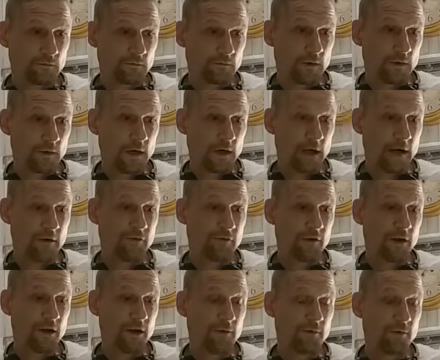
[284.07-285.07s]
I
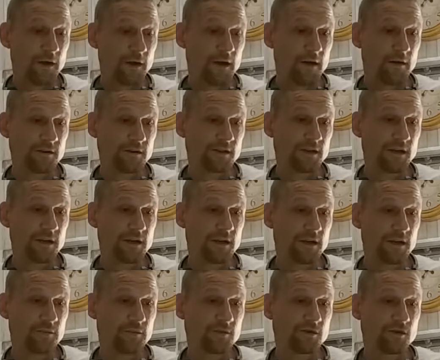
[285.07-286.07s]
have seen
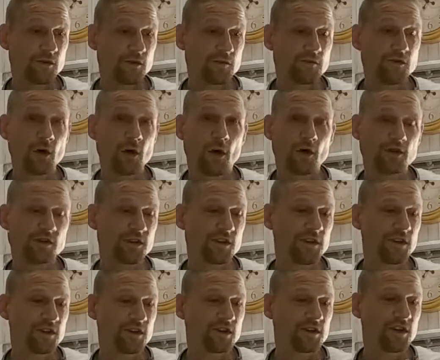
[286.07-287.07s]
some dots in
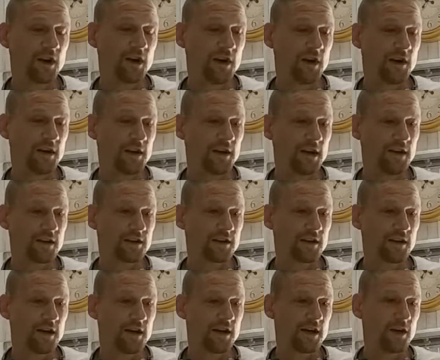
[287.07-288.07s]
the sky
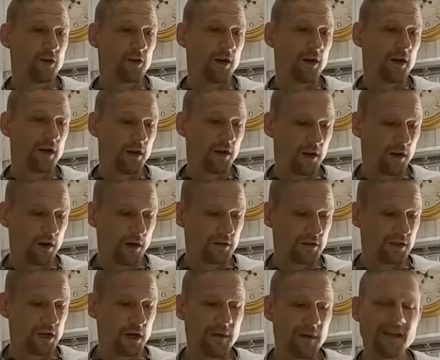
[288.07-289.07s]
yesterday, quite a
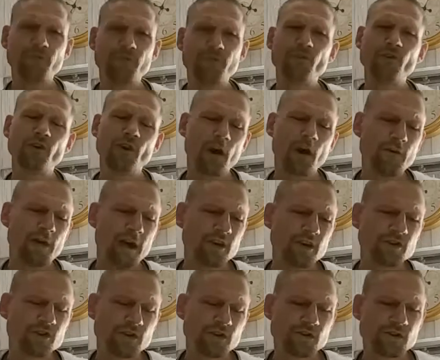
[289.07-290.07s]
lot, going different
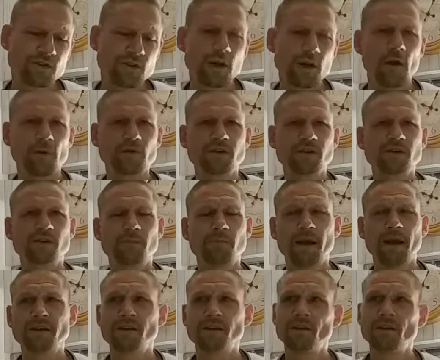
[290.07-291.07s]
directions. I was
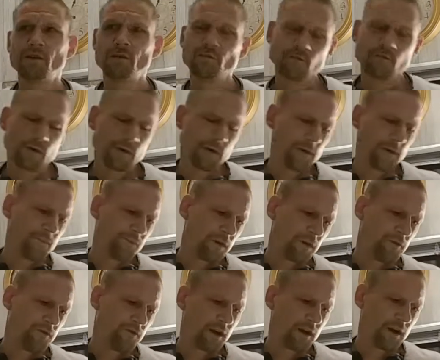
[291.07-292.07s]
expecting them,
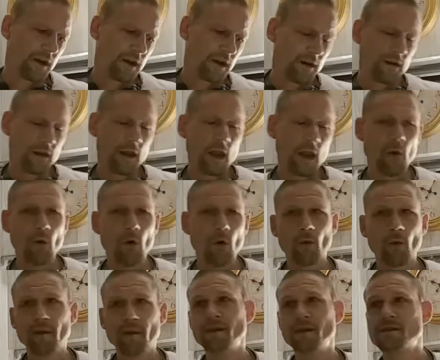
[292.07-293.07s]
if they are low
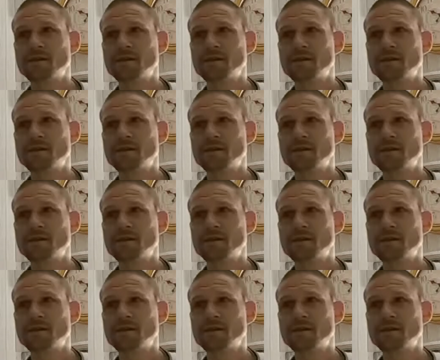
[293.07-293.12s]
orbit